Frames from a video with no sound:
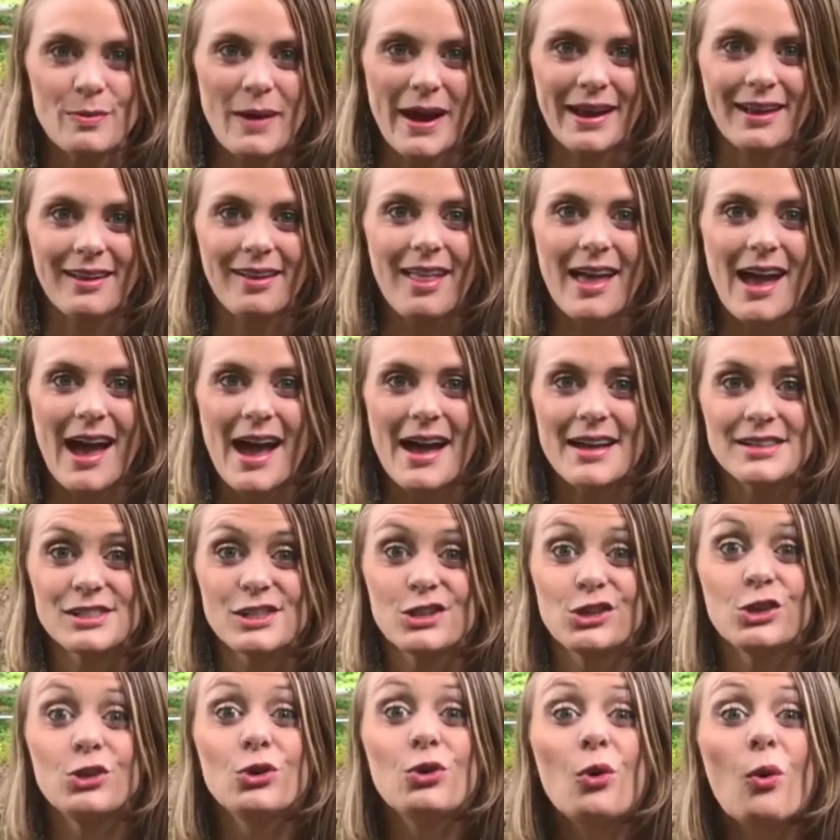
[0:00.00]
my class,
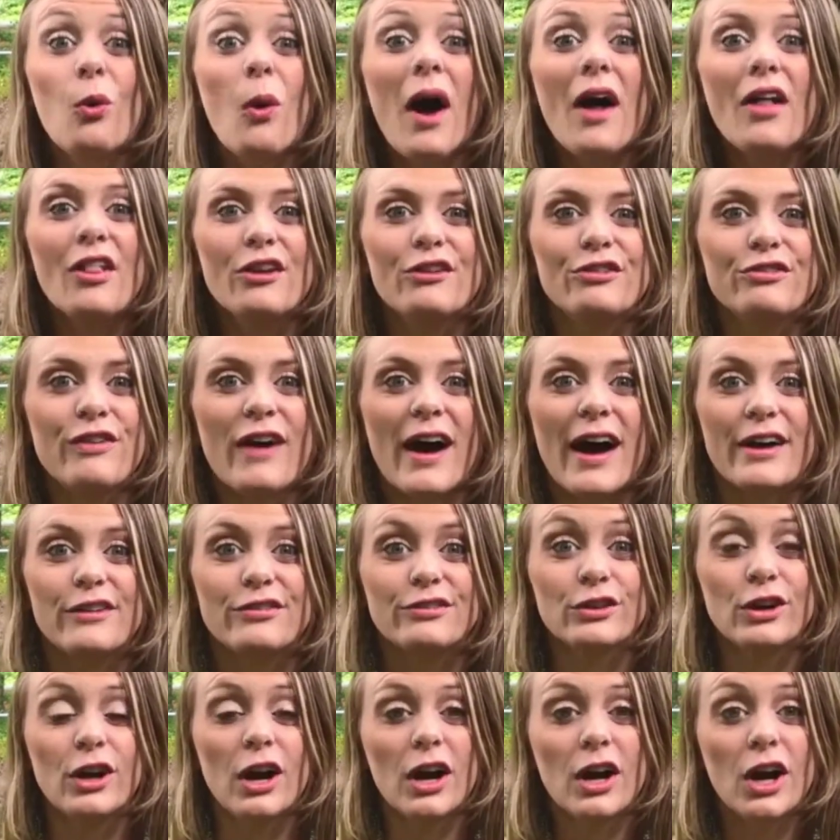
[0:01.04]
you qualify
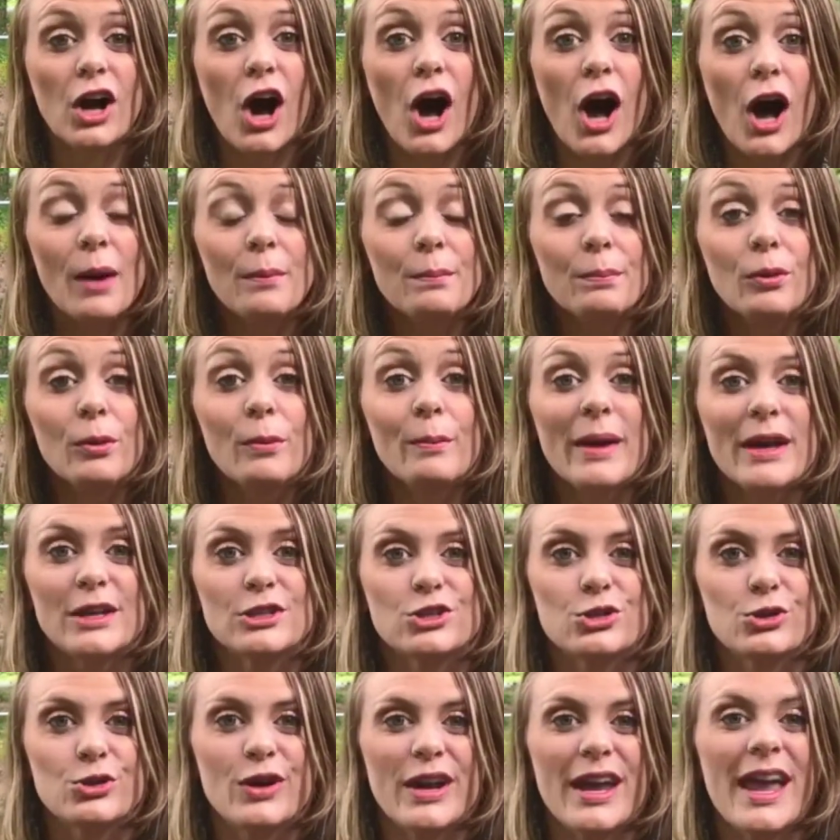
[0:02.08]
for a
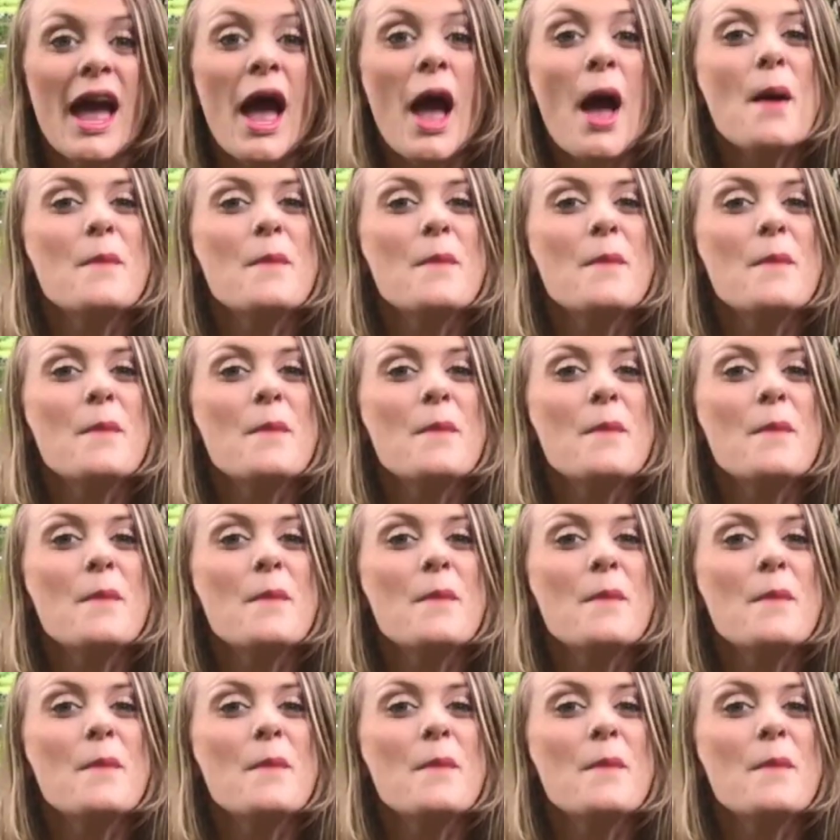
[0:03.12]
complimentary